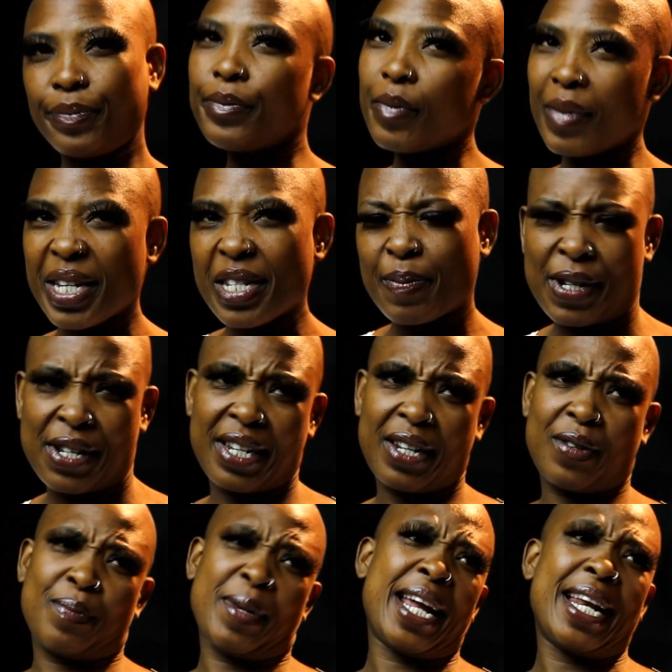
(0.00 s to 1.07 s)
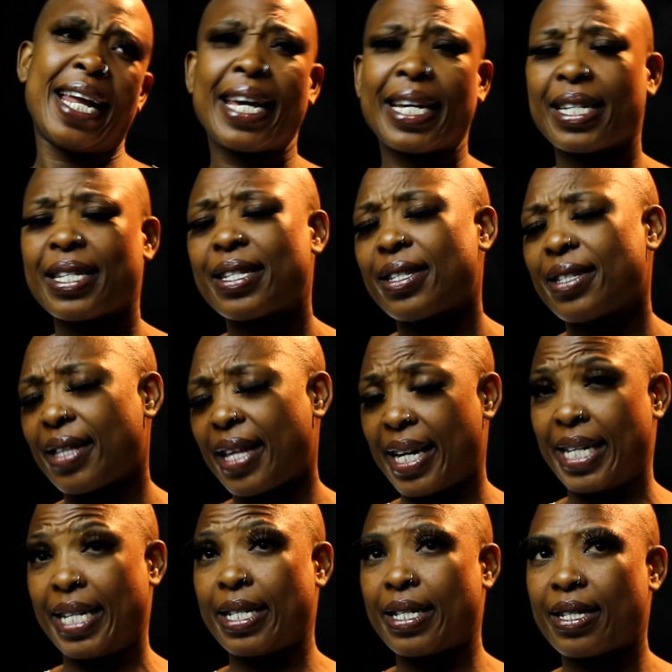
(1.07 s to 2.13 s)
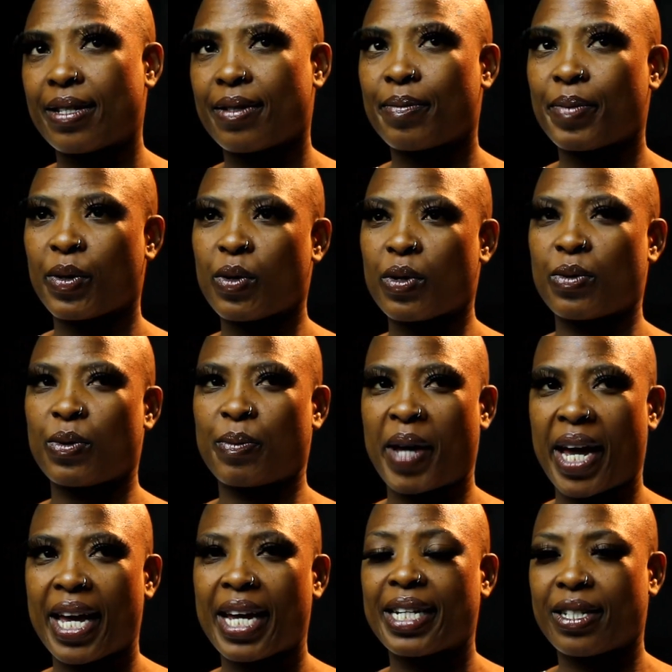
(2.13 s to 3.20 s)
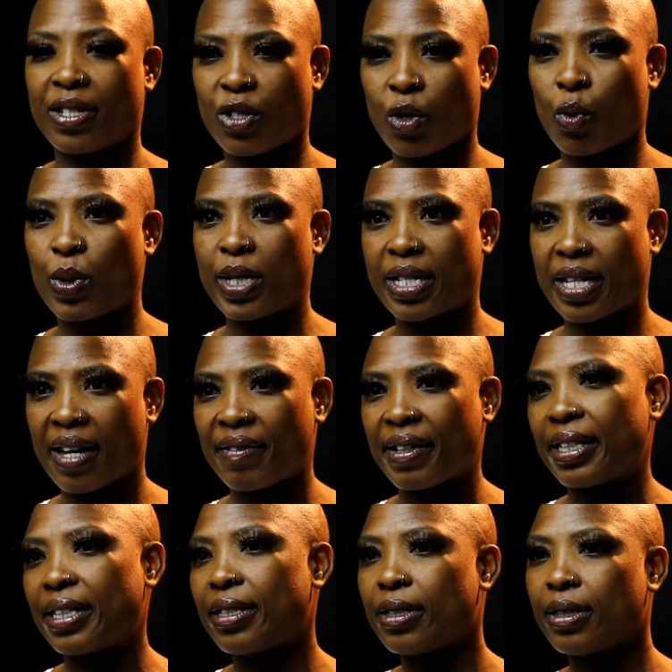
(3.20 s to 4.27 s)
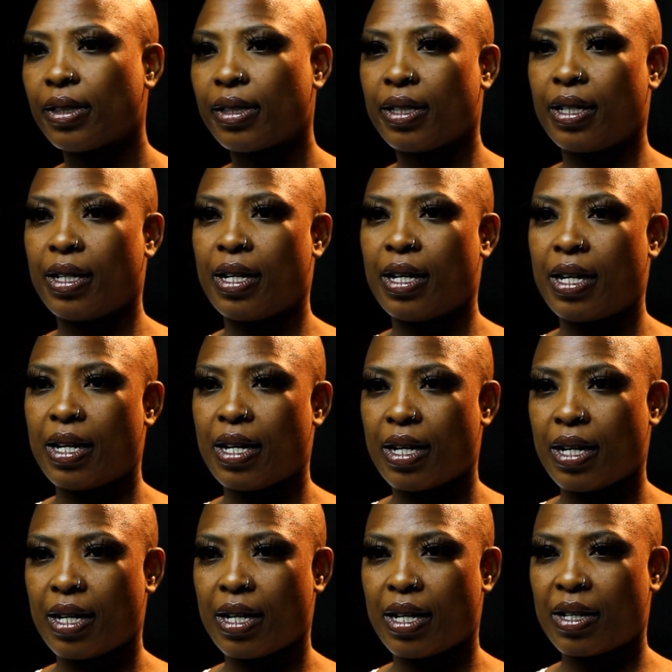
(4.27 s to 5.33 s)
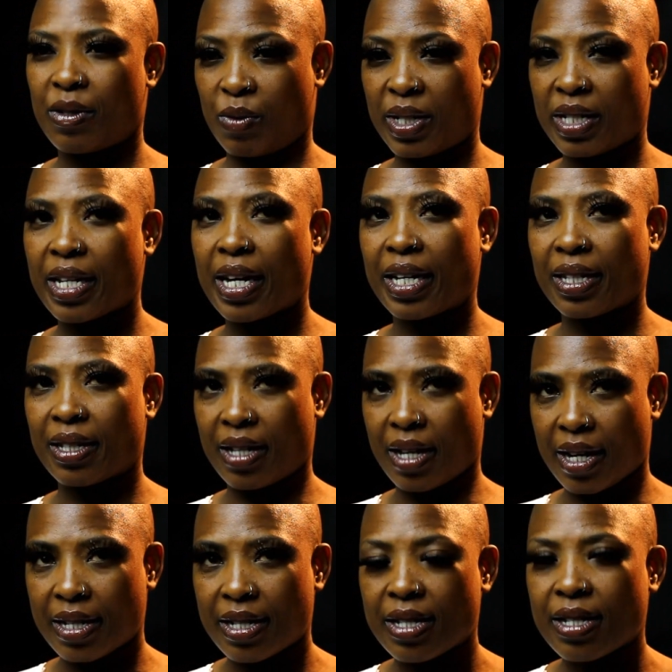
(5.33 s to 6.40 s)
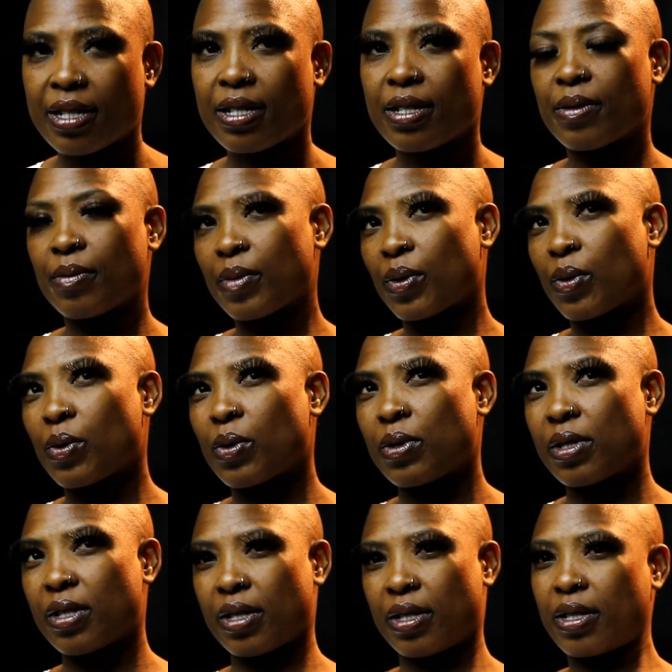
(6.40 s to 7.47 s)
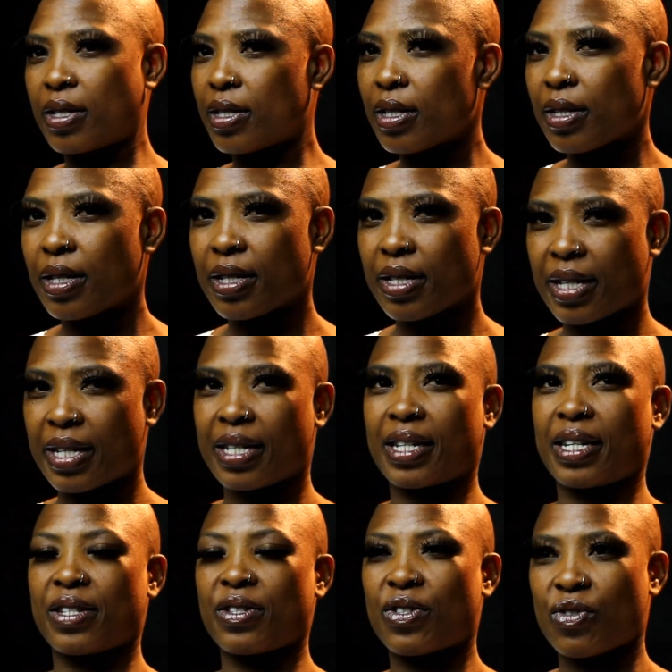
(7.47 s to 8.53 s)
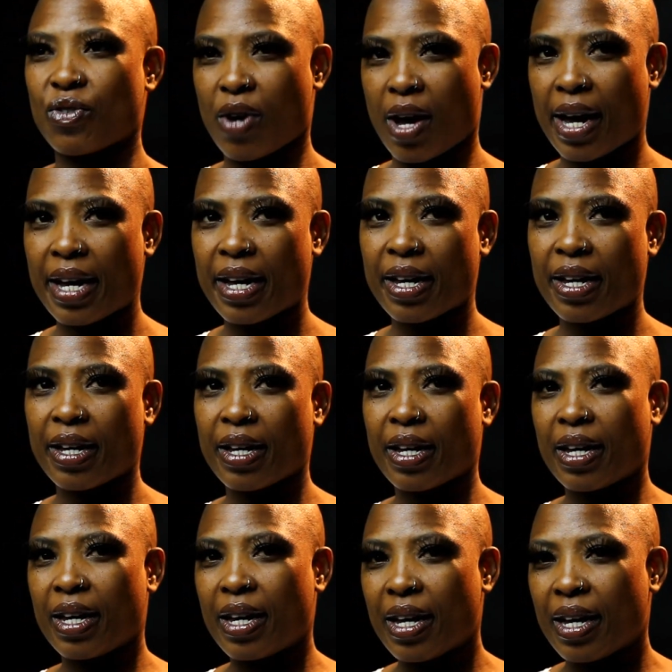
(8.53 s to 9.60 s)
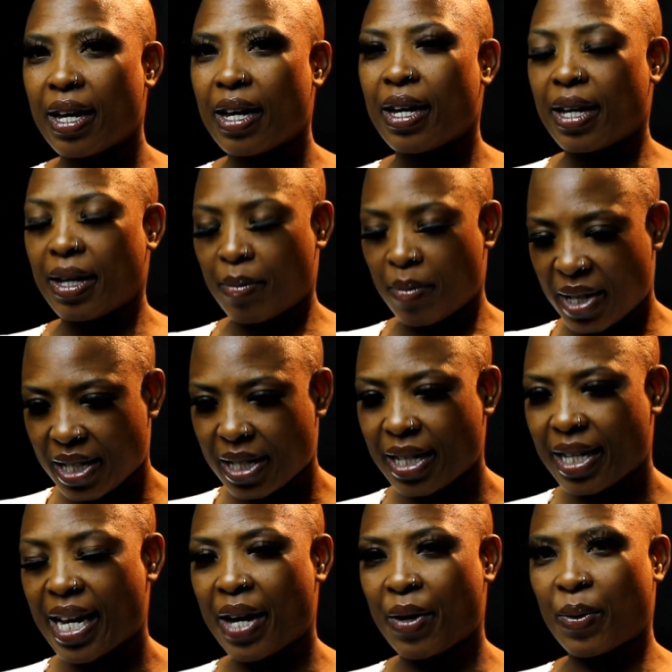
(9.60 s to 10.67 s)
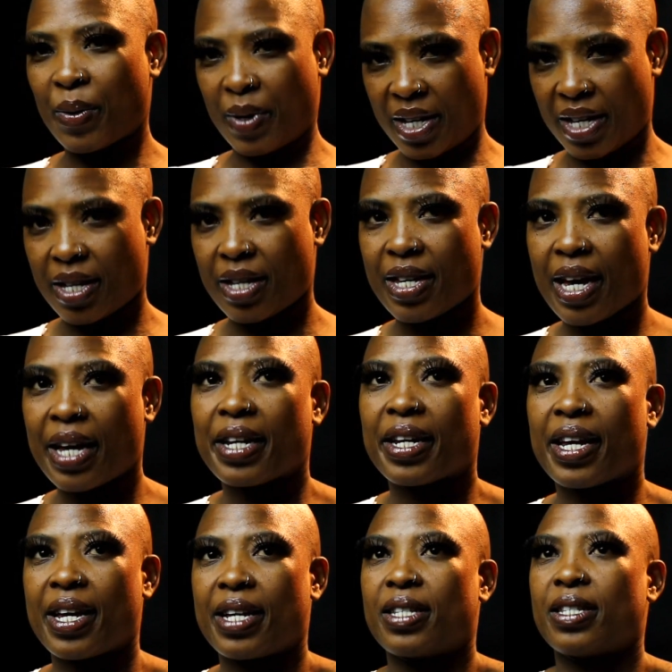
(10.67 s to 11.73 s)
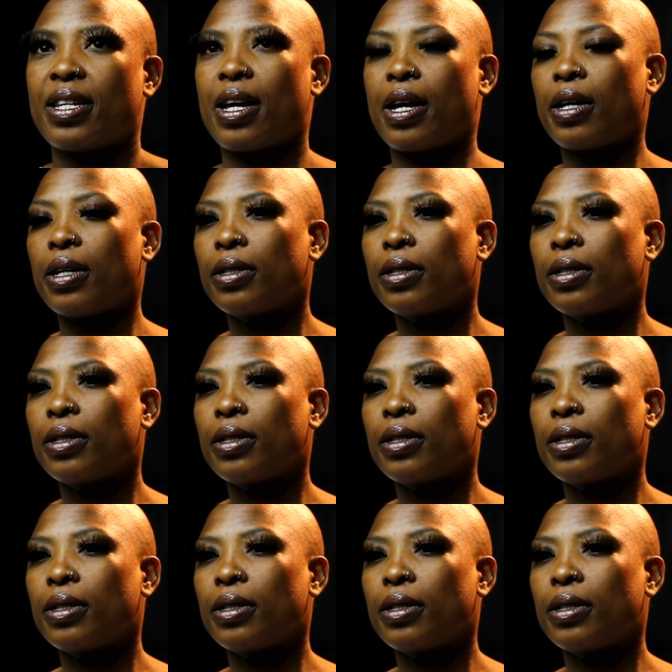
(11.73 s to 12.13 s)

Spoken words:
especially on my legs, that is, because with my head it's always covered. In winter it does, because the skin gets dry. Bese nayo iya-reactor,